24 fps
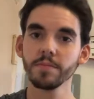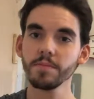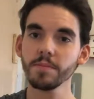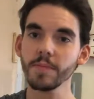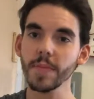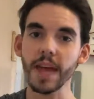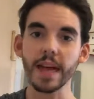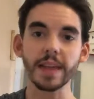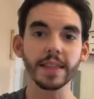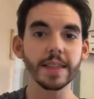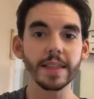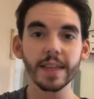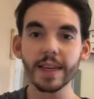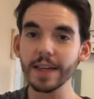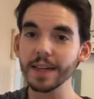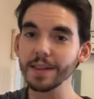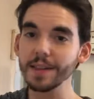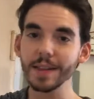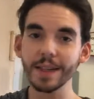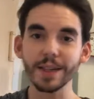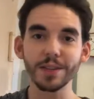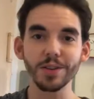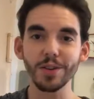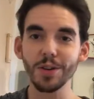That's it.
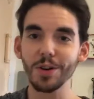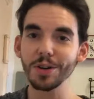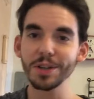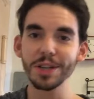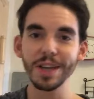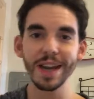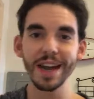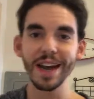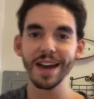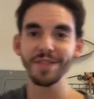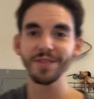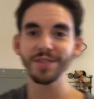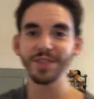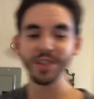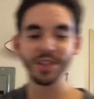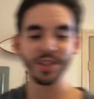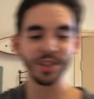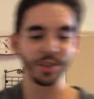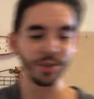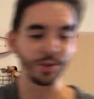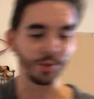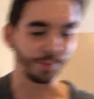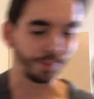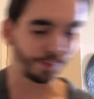That's all you have to
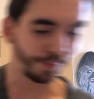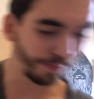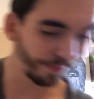do.